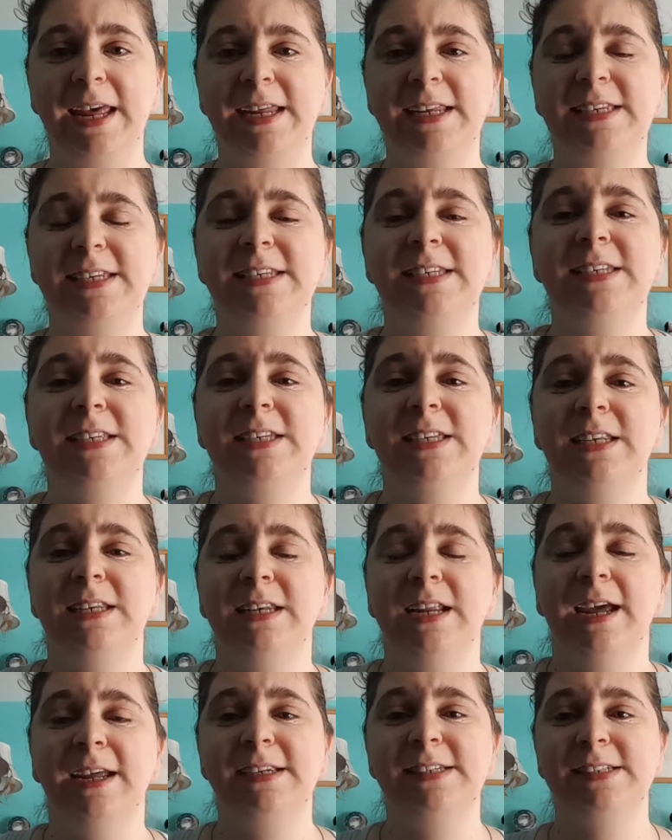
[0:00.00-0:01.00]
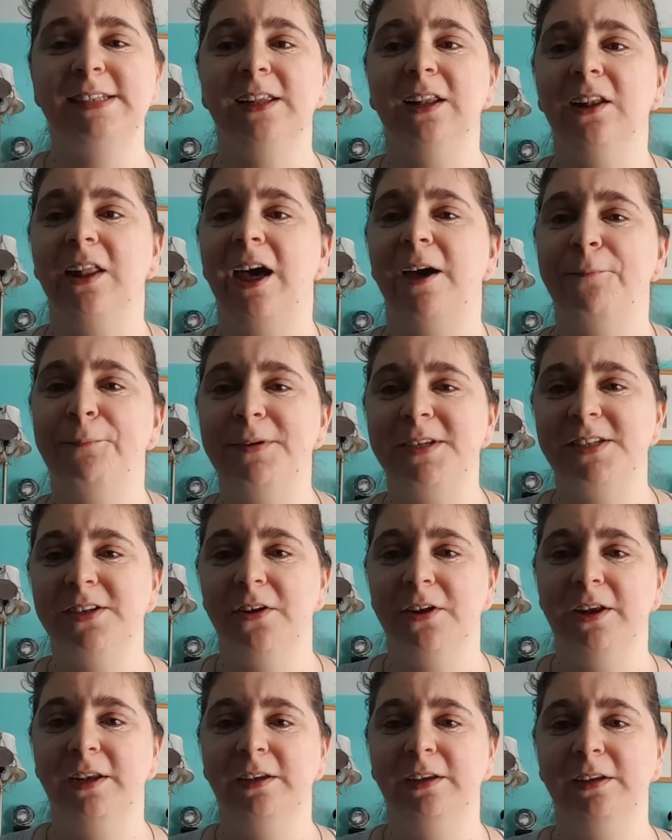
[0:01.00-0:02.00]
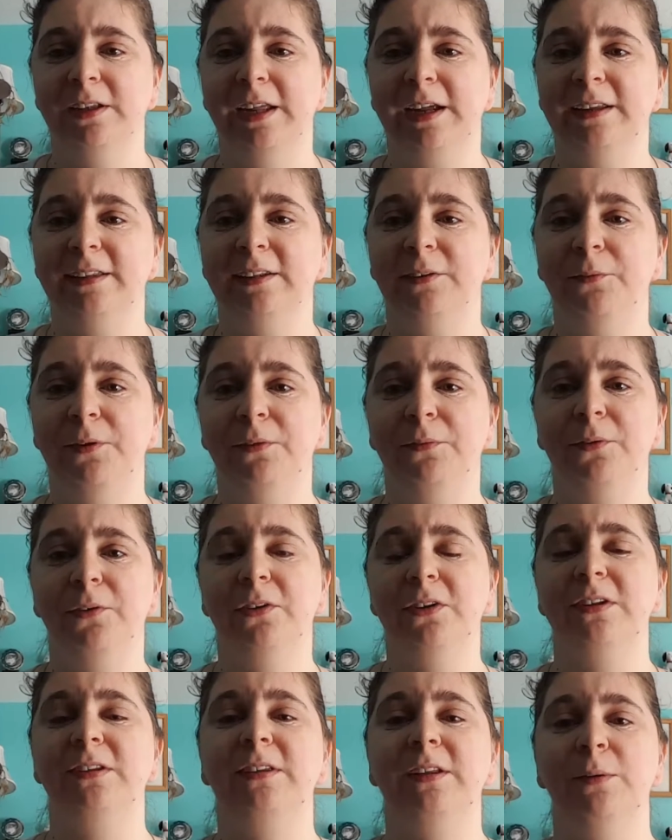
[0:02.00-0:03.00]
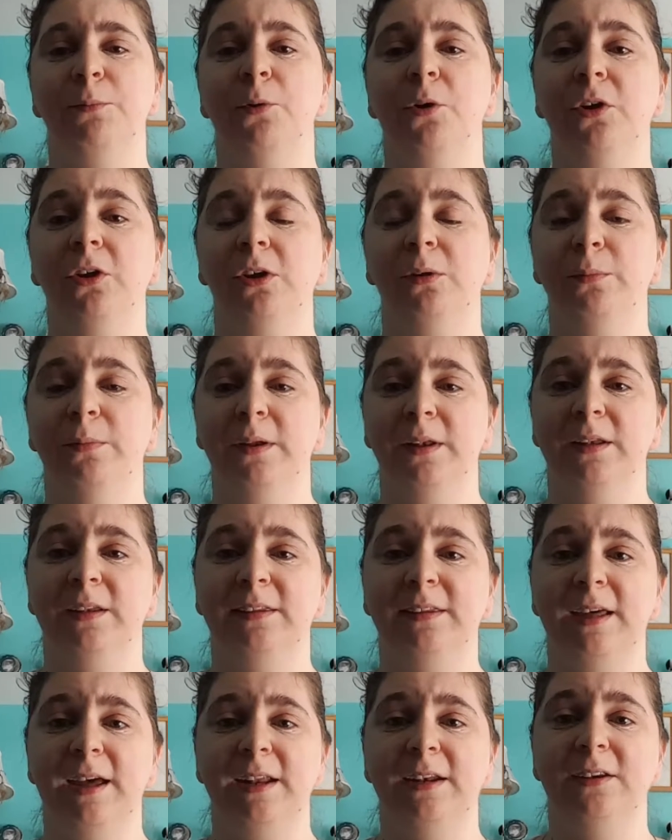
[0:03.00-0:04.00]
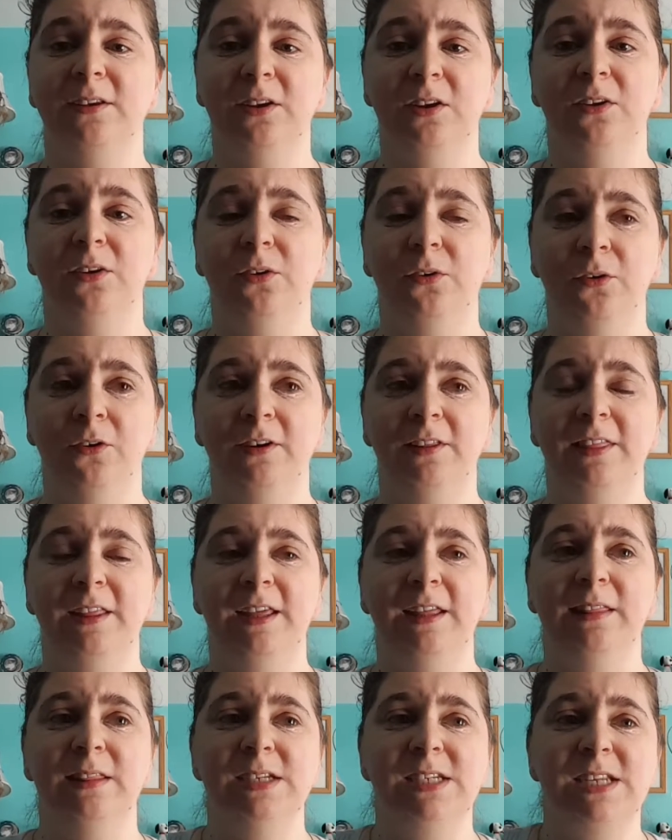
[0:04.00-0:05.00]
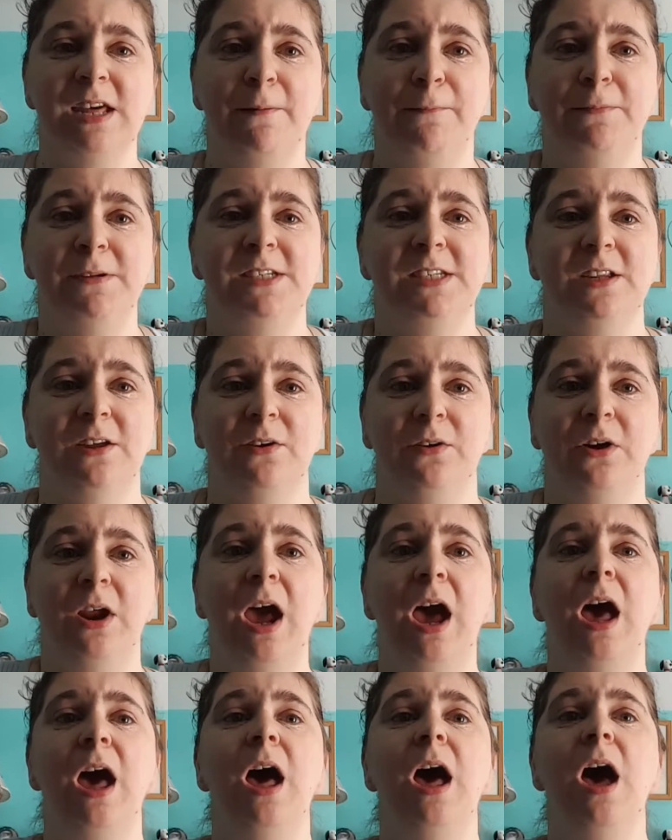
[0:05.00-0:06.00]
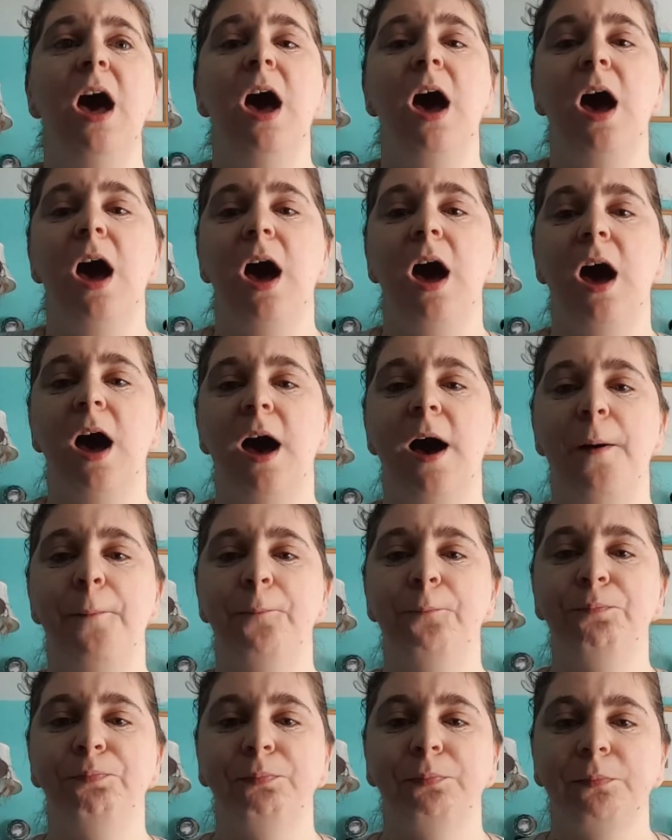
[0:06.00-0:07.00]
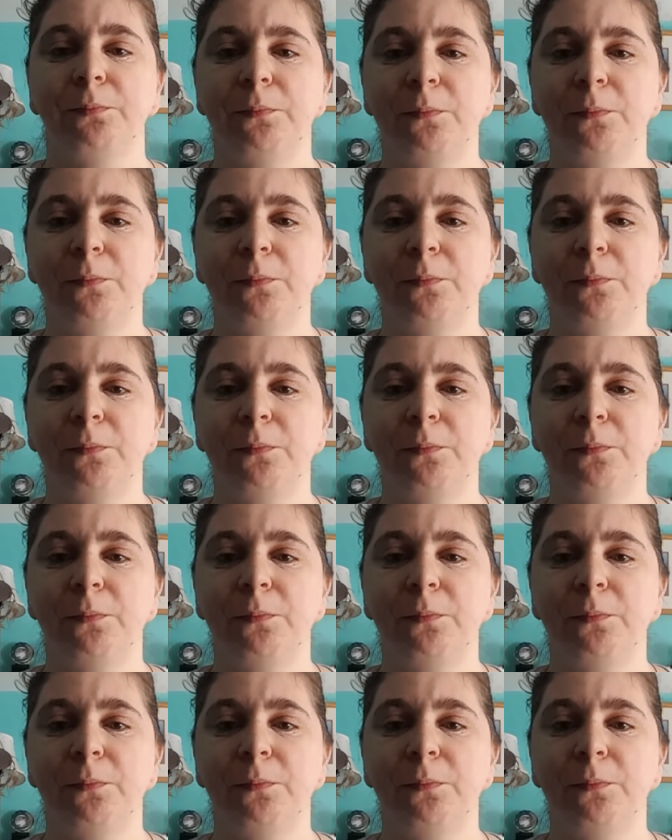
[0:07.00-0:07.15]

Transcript: it's just a nice little episode. And like I said, we really see a more human side to Dorothy in this episode. Um,